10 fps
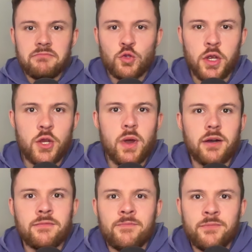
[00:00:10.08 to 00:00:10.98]
treating you well.
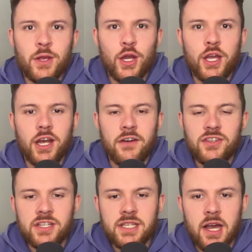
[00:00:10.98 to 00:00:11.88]
You're looking after
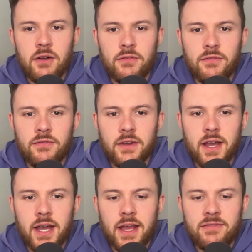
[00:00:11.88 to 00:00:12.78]
yourself.
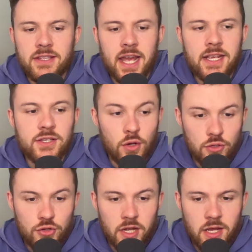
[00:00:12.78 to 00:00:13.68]
Uh, if the day is not
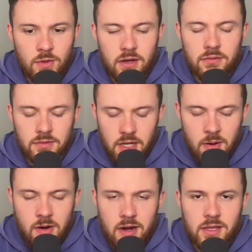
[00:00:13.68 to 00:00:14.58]
treating you well, don't
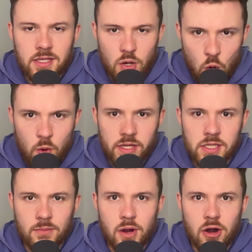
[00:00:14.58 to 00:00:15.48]
worry. There's always
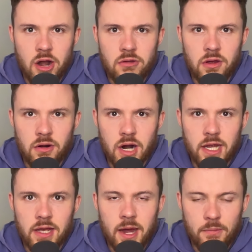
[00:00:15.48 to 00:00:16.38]
tomorrow, all
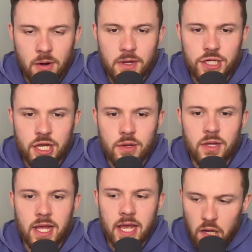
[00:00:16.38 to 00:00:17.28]
right? I promise you,
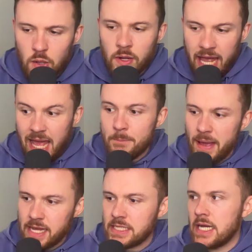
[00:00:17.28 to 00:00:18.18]
it'll get
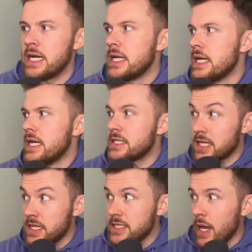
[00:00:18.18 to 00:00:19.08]
better.
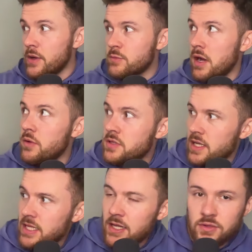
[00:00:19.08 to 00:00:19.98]
Sun is out as well, so
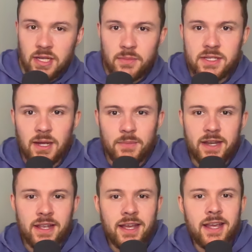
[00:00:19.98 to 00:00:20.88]
that's a little something
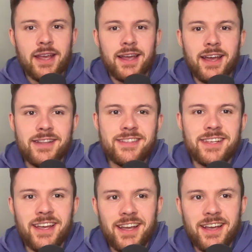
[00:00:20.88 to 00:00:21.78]
something. And
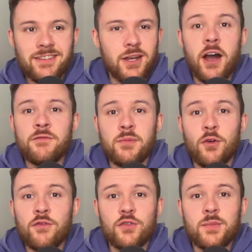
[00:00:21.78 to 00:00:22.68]
uh, I've,
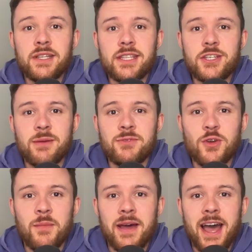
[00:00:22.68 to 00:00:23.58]
I've, already been to the gym, so
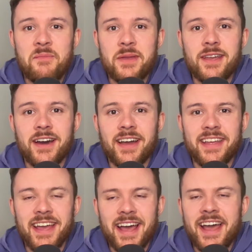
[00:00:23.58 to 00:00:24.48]
I'm a happy guy.
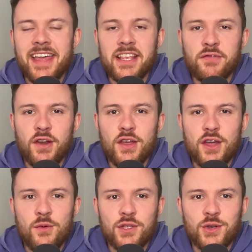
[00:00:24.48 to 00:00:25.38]
Uh, in this video,
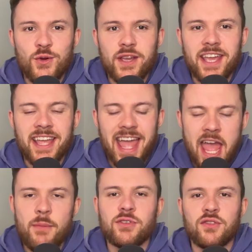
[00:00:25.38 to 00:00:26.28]
though, we're talking
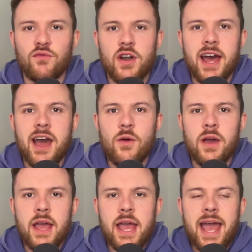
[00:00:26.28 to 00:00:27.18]
Emerson Royal
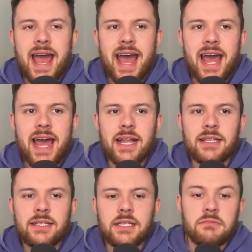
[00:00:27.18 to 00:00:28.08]

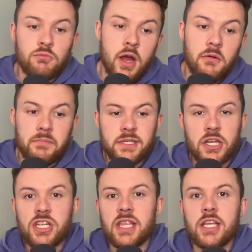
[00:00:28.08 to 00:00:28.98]
and, well,
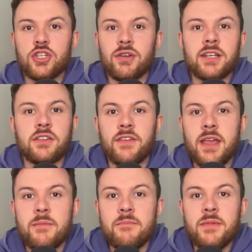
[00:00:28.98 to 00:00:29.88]
potentially the interest of
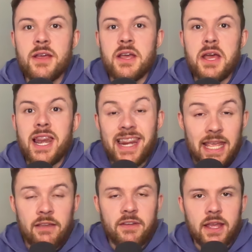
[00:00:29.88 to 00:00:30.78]
him
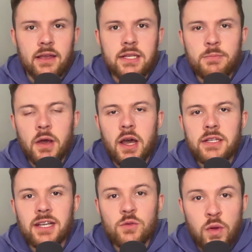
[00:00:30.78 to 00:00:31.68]
leaving
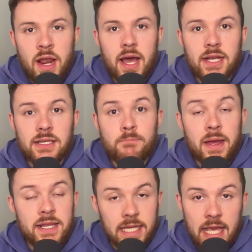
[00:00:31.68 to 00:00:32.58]
Spurs, as well as
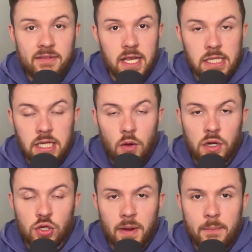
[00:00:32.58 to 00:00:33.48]
Ben Davies, So I
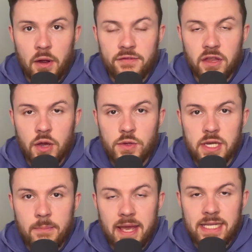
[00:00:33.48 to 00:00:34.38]
want to talk about both of those
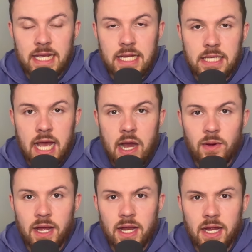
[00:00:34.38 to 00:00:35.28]
in a bit of
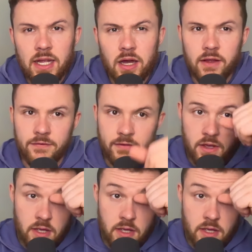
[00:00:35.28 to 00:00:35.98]
detail and kind of